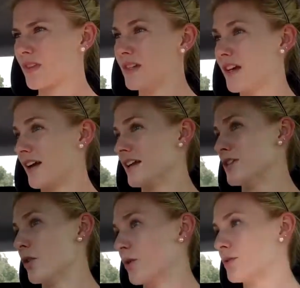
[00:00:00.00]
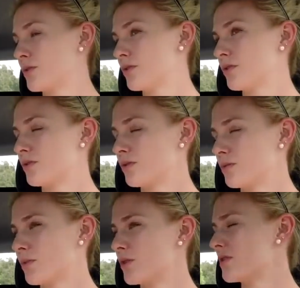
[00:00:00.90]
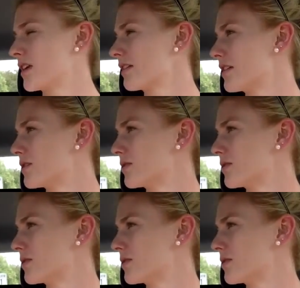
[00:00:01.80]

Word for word: Yeah, and he knows most of the athletes.